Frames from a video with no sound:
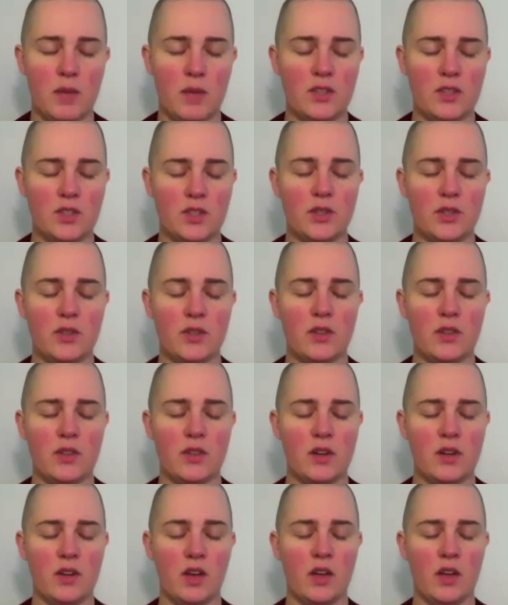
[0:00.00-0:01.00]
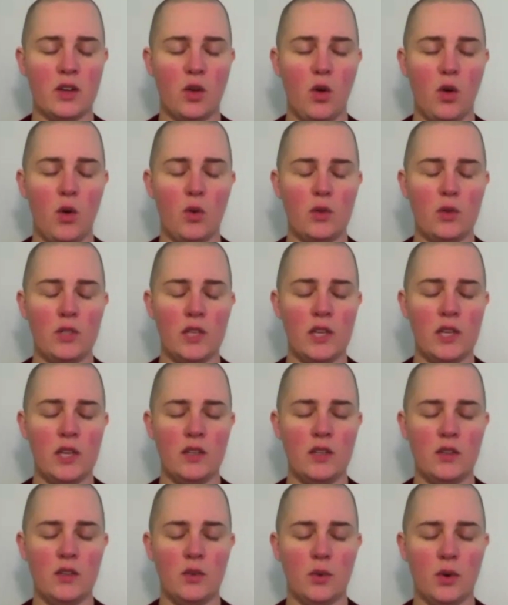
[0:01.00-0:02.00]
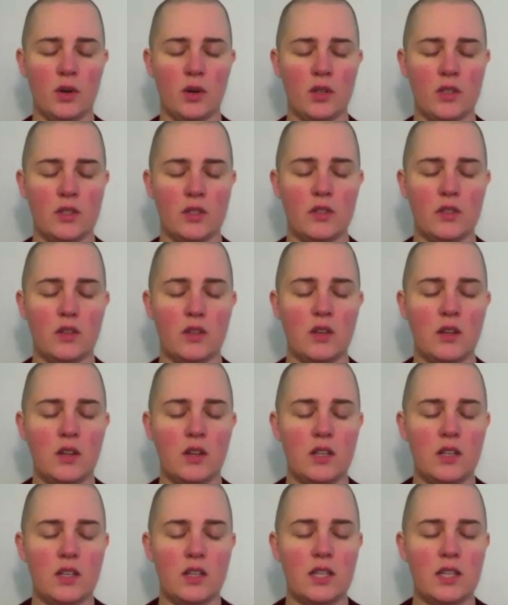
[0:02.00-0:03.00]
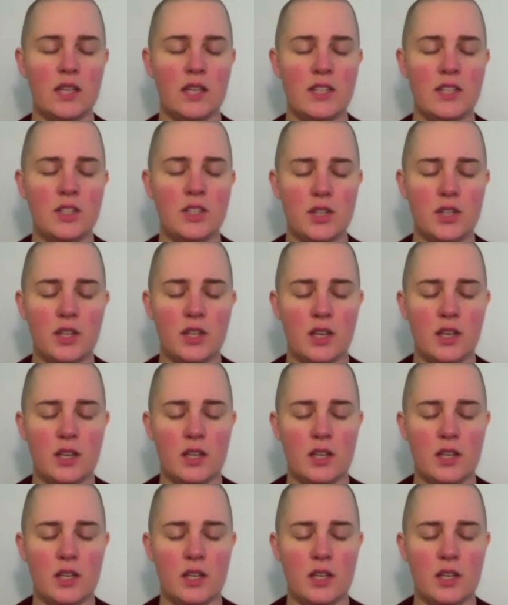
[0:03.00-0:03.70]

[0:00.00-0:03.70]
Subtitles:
sure that they're not holding or clenching any